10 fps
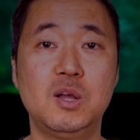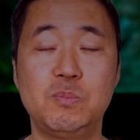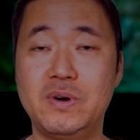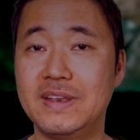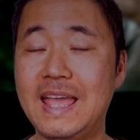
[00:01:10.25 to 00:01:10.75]

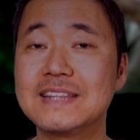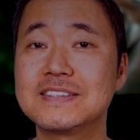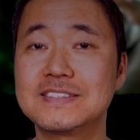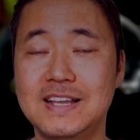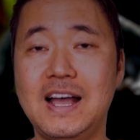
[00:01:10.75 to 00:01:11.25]
But at
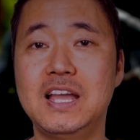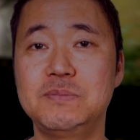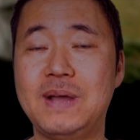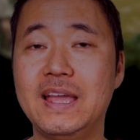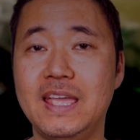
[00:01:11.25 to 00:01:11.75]
the
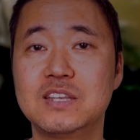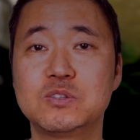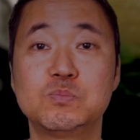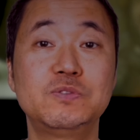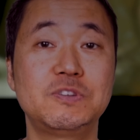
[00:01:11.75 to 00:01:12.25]
time, I
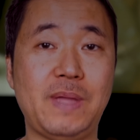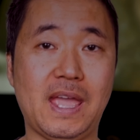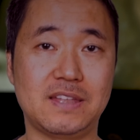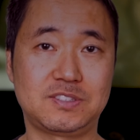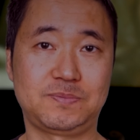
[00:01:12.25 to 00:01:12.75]
had Movie Pass.